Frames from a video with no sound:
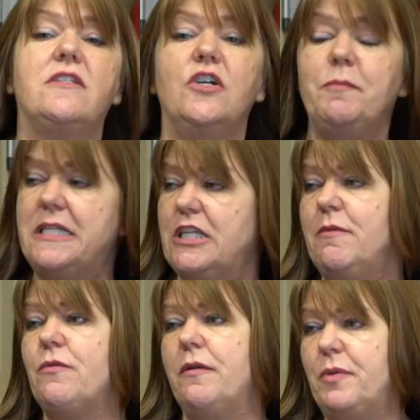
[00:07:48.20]
don't be
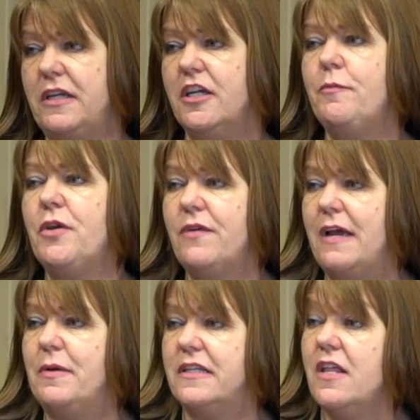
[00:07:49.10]
timid when picking up your
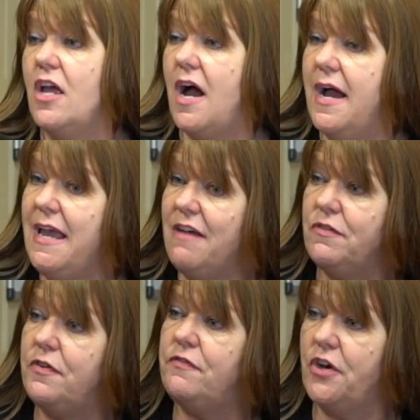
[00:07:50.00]
rabbit. I have a
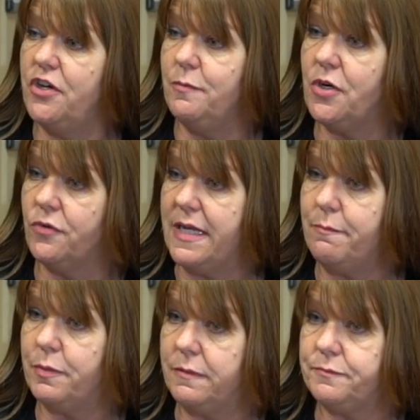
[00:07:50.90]
firm
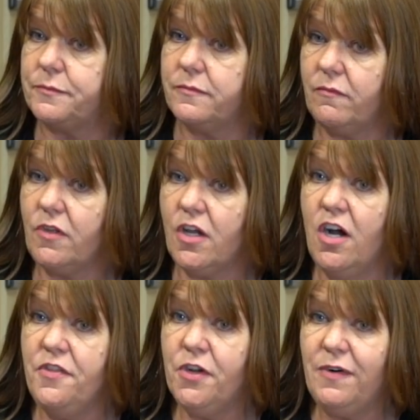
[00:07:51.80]
grip
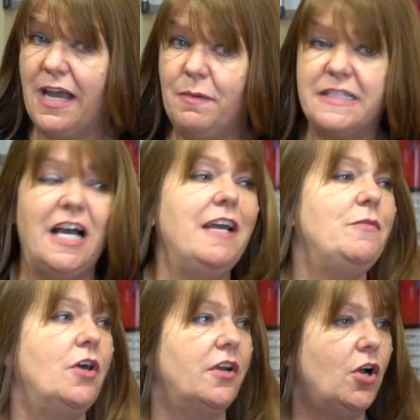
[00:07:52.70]
on the rabbit. I'm
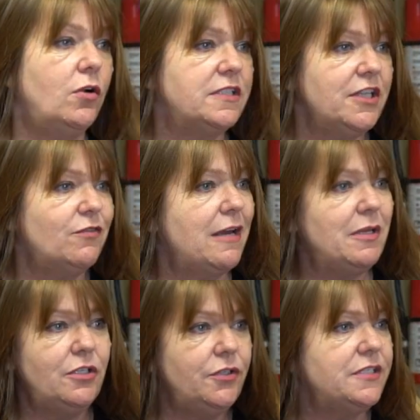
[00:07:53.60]
not holding the
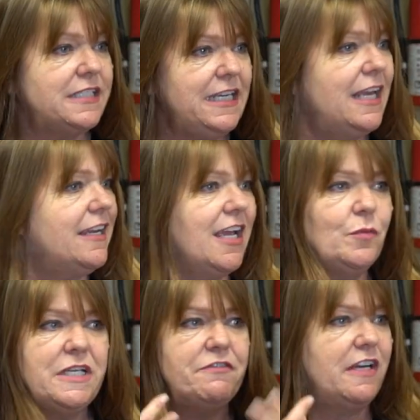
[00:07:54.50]
rabbit loosely like I
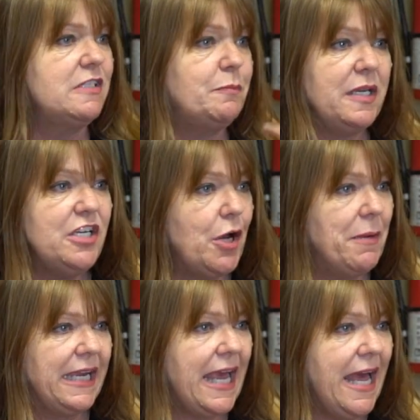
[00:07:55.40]
would if I was picking up
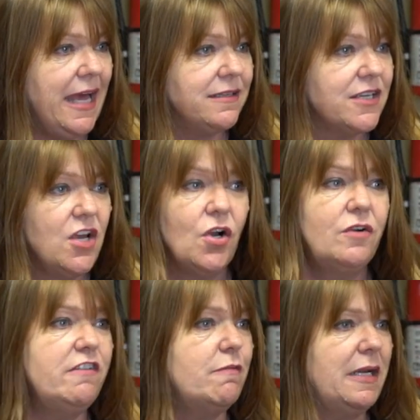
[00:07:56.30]
my cat
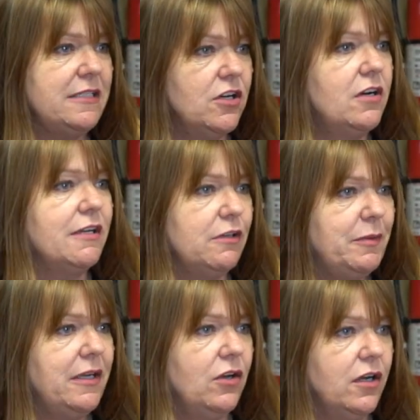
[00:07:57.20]
or even my dog. It would
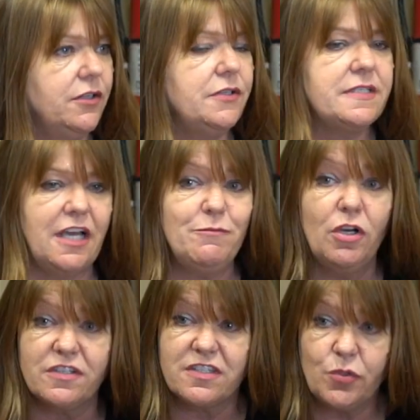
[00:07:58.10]
be a lot looser. I'm
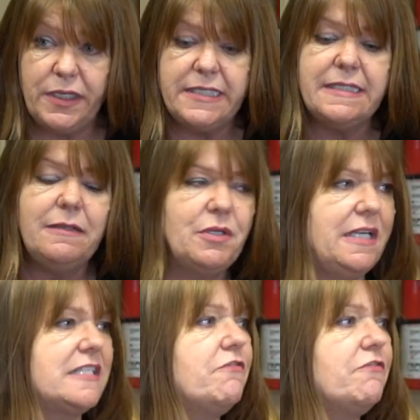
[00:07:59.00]
not squeezing, but it's